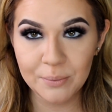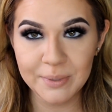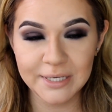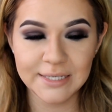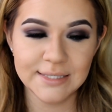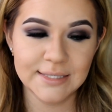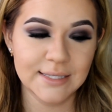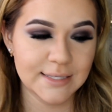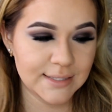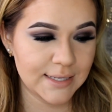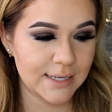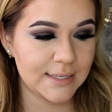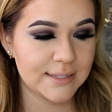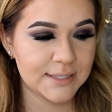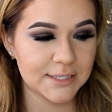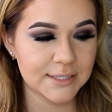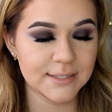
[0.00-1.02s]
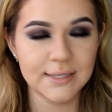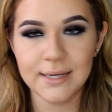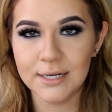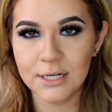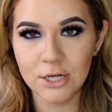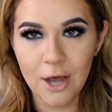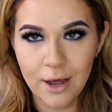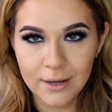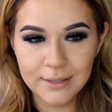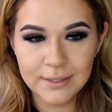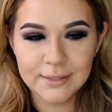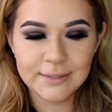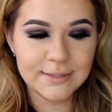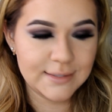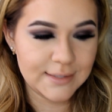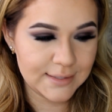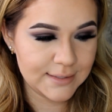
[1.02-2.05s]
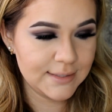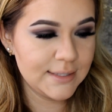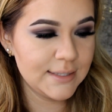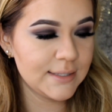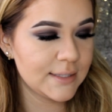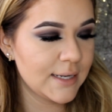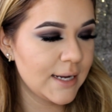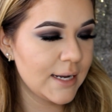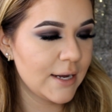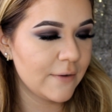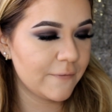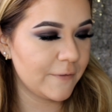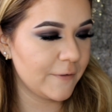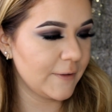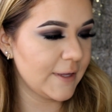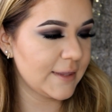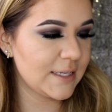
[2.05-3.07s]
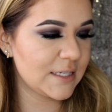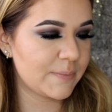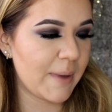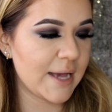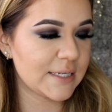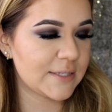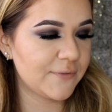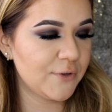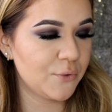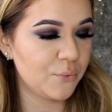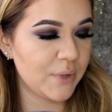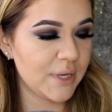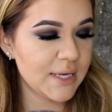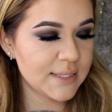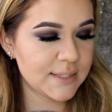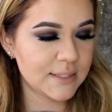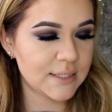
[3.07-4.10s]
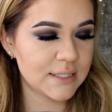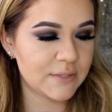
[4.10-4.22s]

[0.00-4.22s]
because the sun is just like non-existent for like these past few weeks.